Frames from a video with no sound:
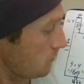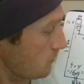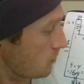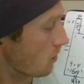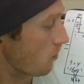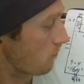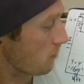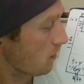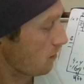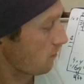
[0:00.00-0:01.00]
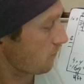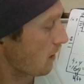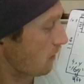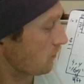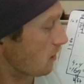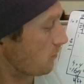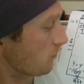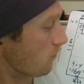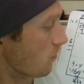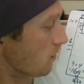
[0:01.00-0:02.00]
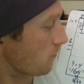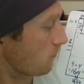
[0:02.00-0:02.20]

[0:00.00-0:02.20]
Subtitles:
So 5 times 4